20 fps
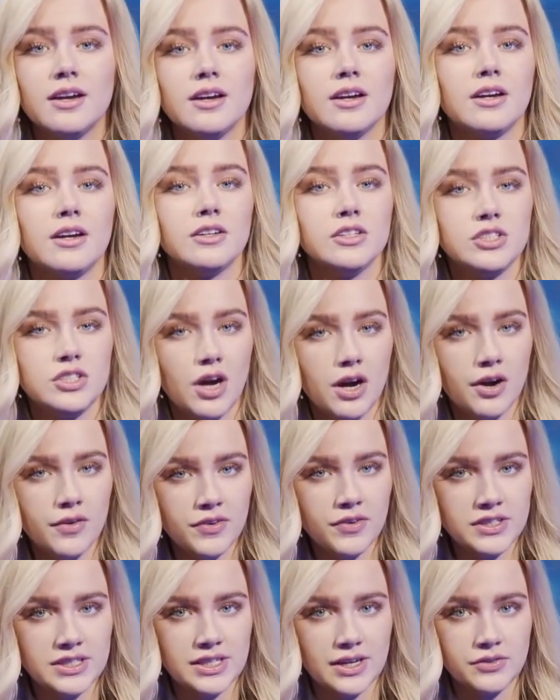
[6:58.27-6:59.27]

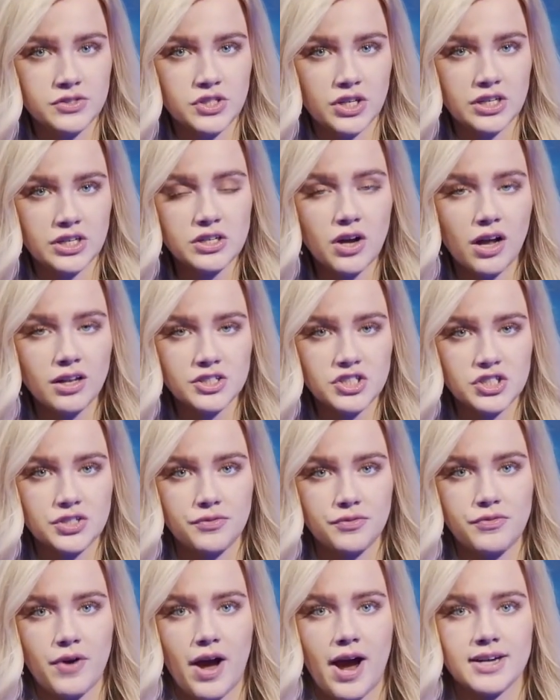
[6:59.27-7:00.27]
Conservatives acknowledge the
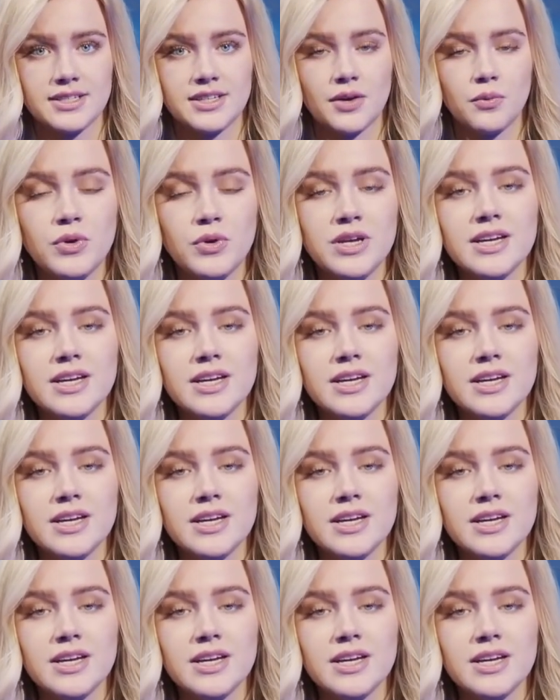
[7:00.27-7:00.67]
fact that